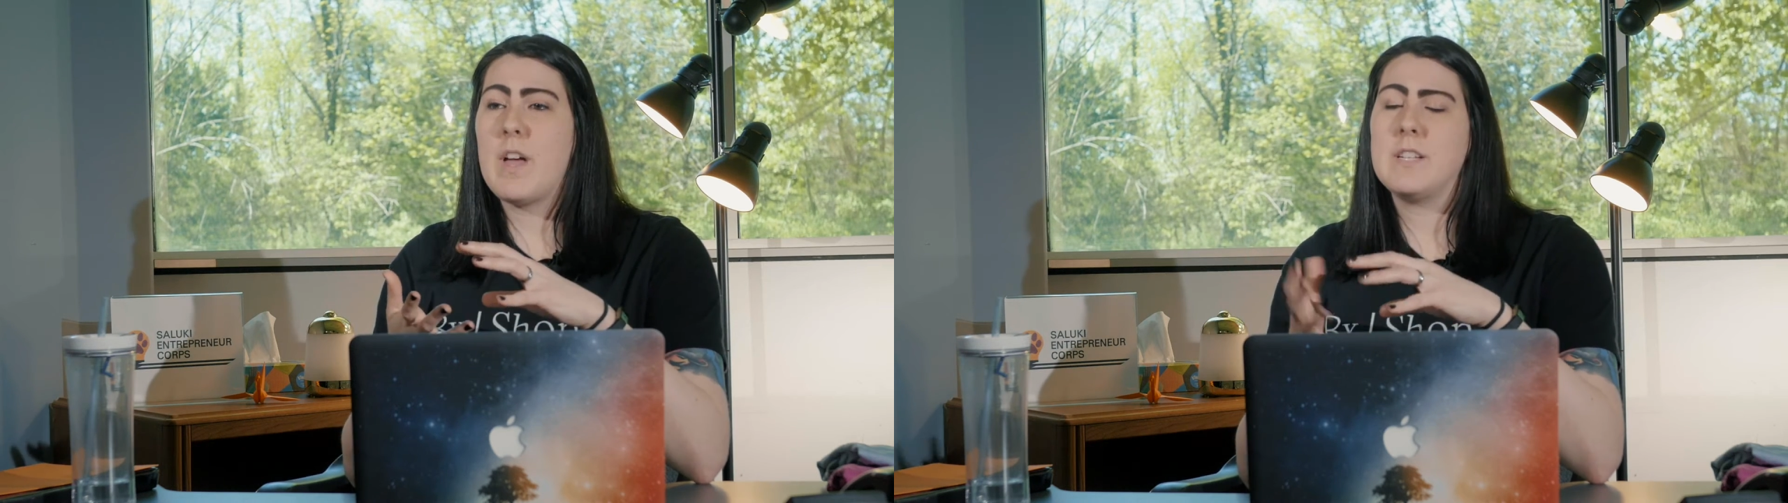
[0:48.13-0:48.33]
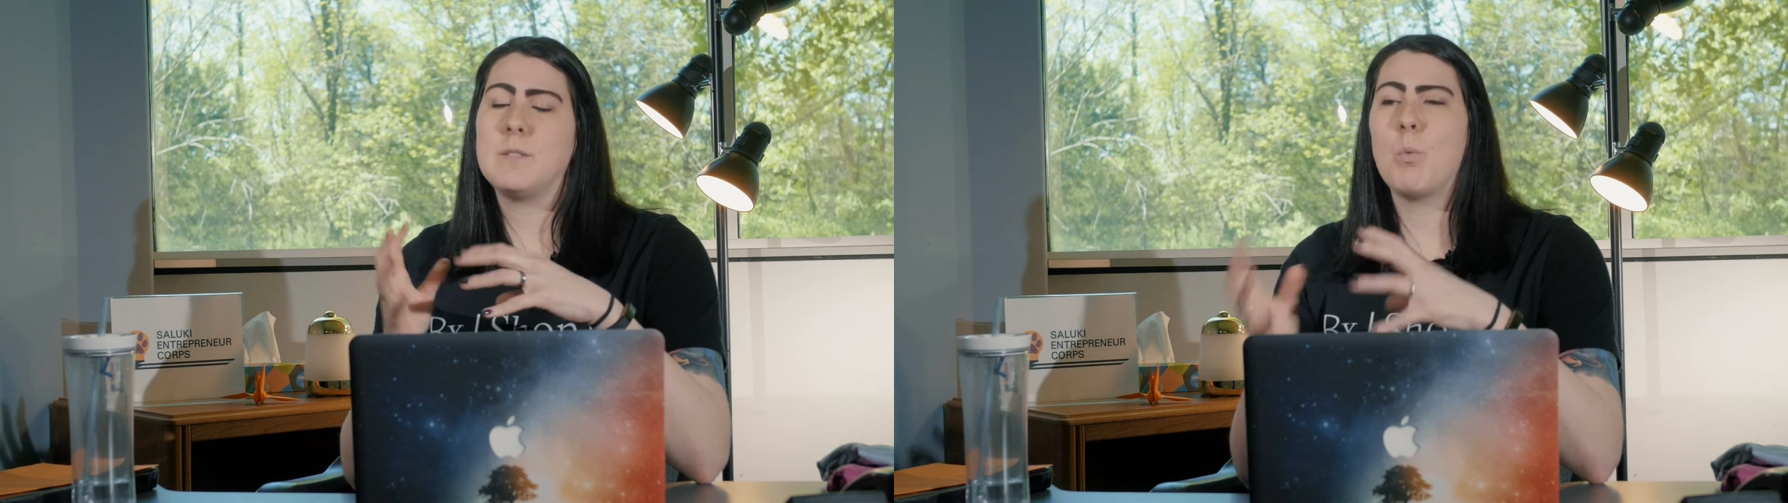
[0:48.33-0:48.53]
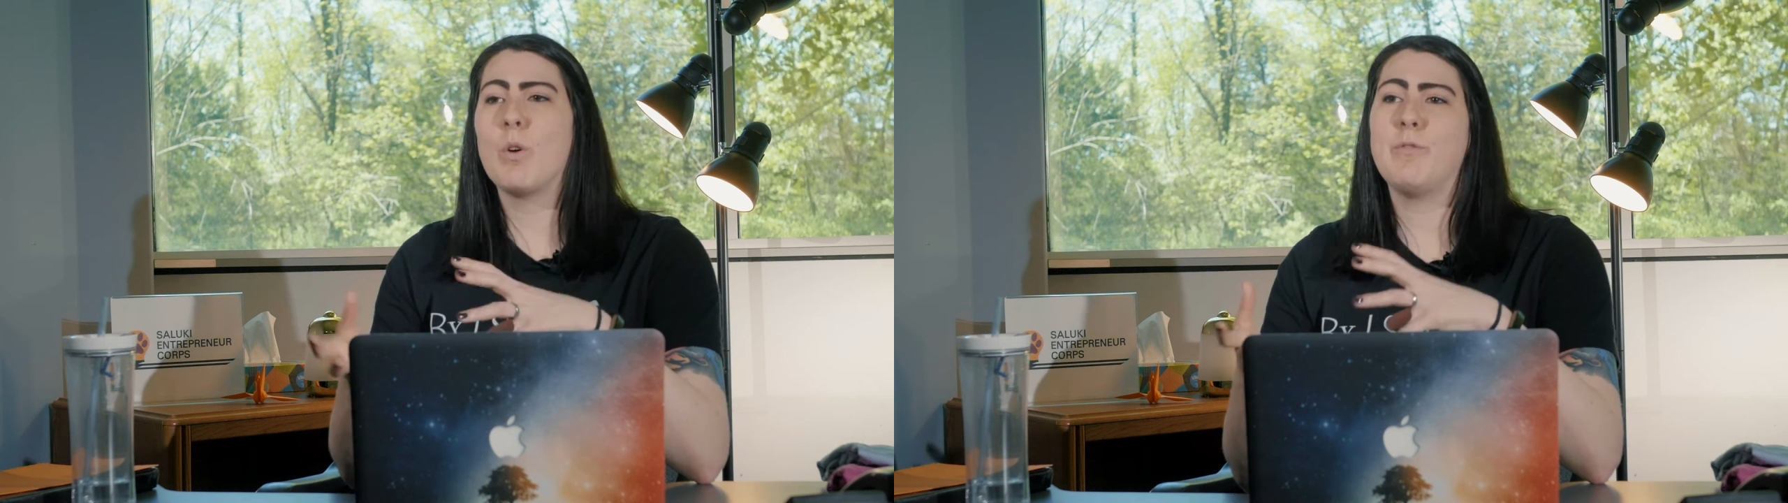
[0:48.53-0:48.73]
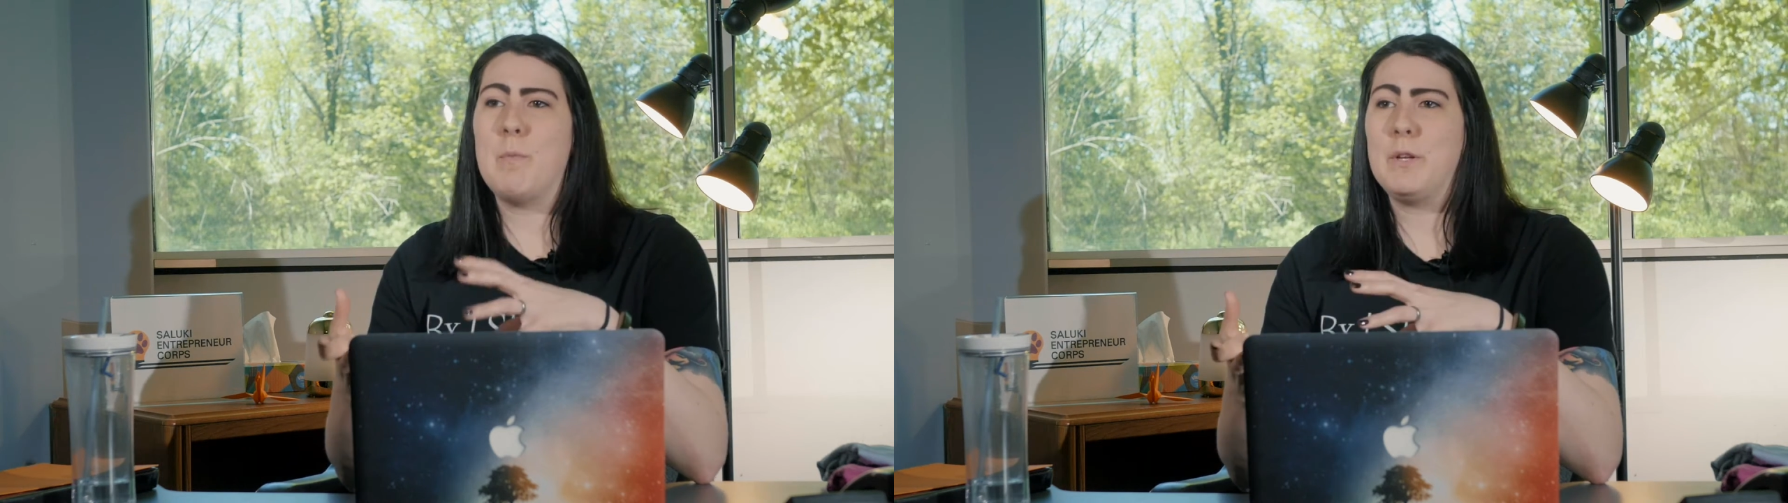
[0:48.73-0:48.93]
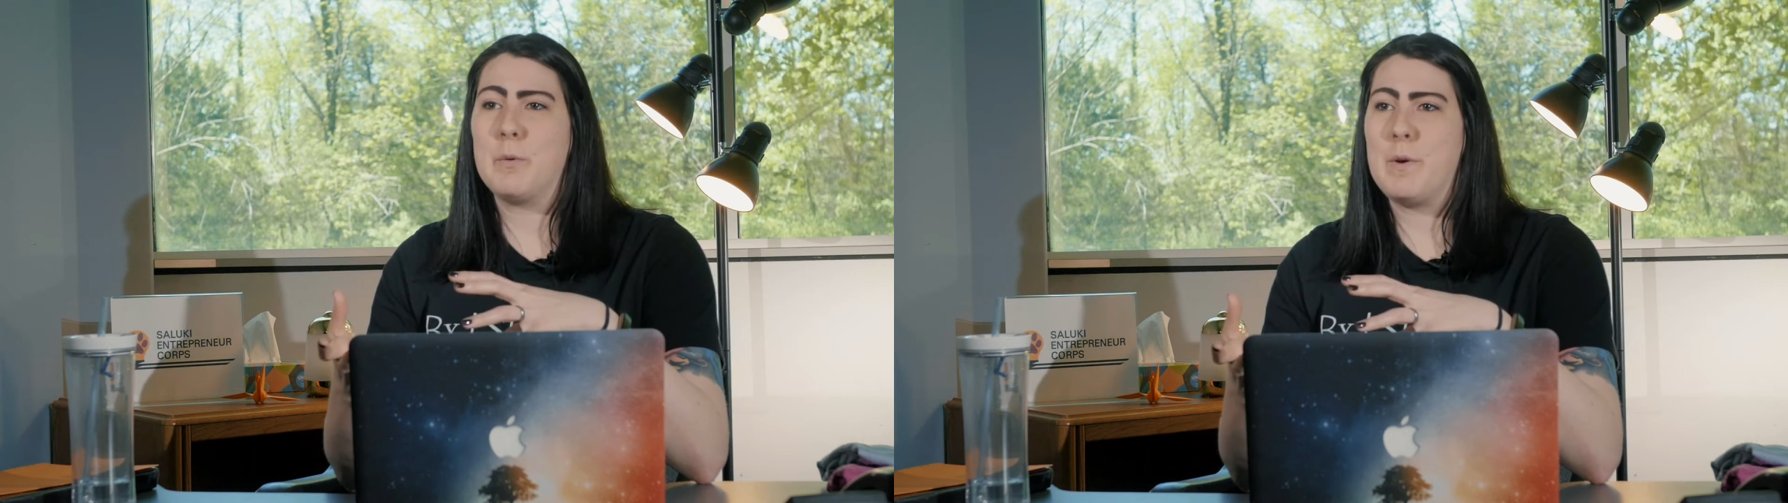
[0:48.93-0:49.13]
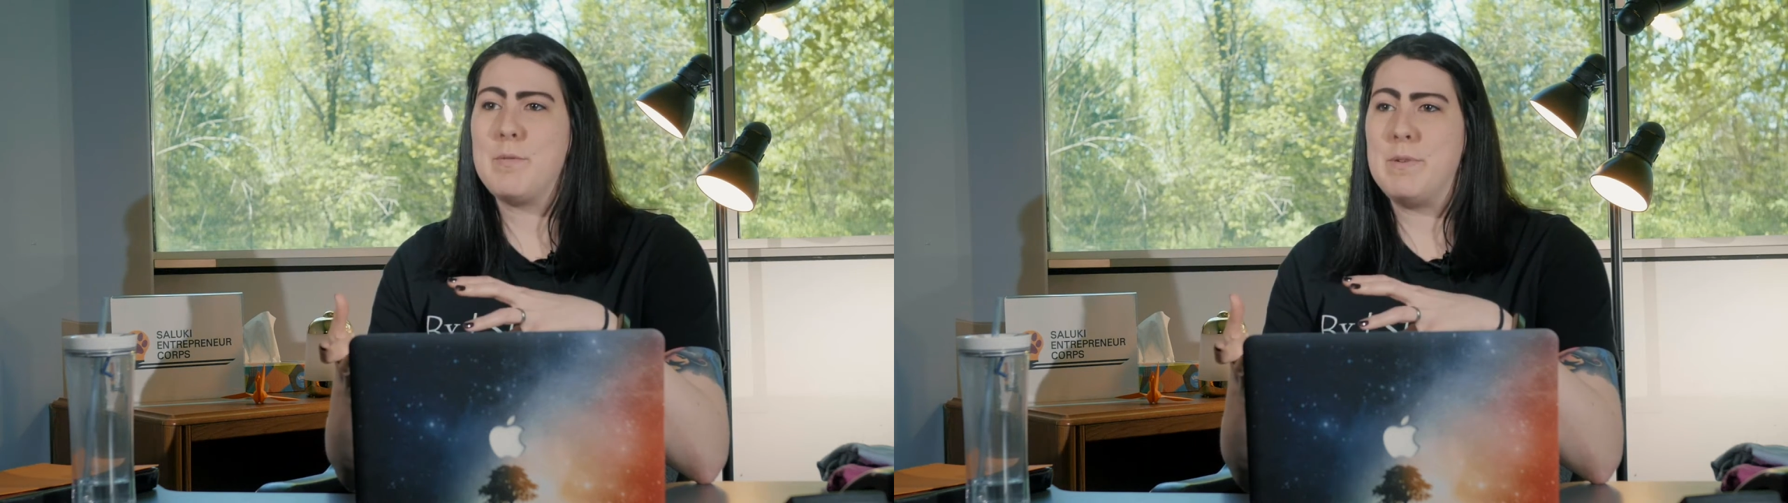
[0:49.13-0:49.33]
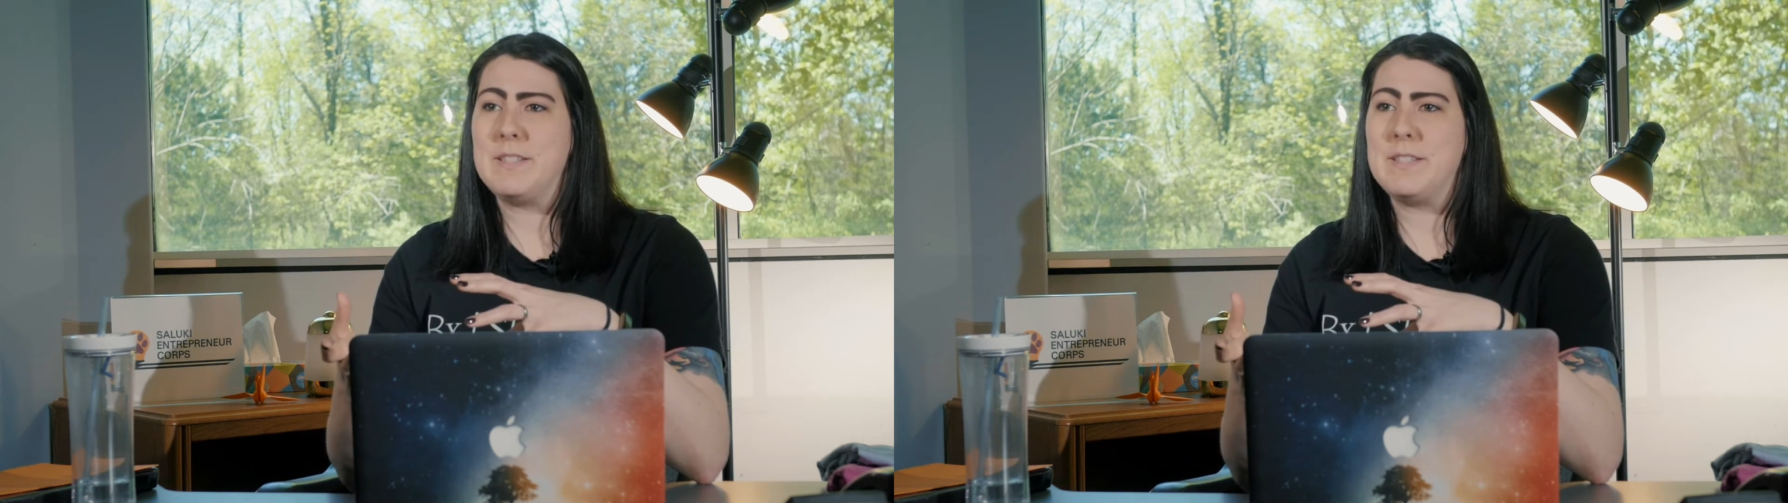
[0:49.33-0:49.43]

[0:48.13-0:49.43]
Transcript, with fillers: that is more familiar with